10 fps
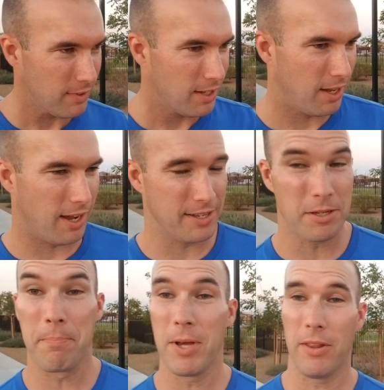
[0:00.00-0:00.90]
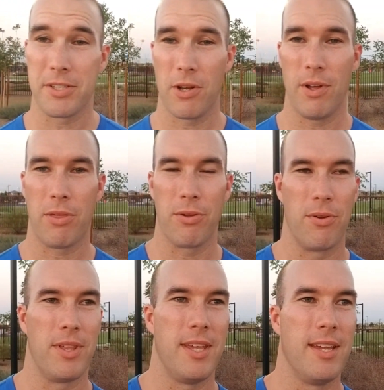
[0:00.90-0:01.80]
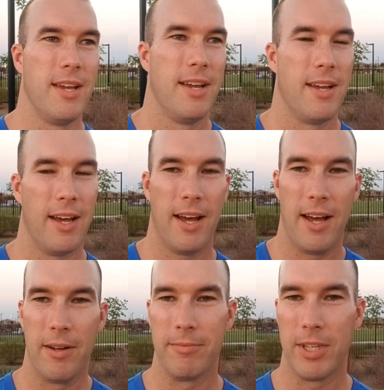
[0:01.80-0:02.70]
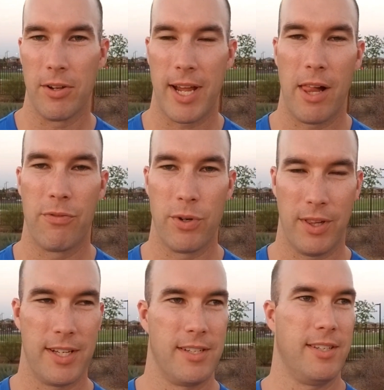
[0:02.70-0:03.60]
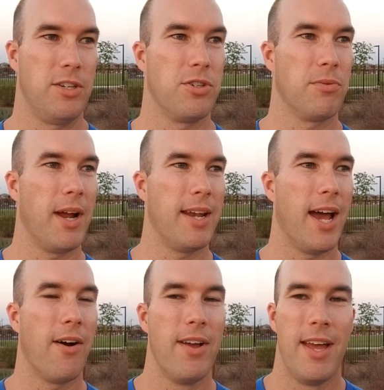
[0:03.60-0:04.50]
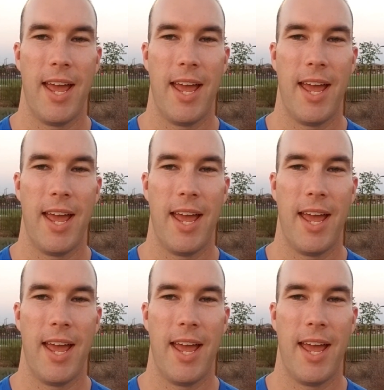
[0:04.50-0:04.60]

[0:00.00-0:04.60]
it's a bill that's going through the California legislature right now.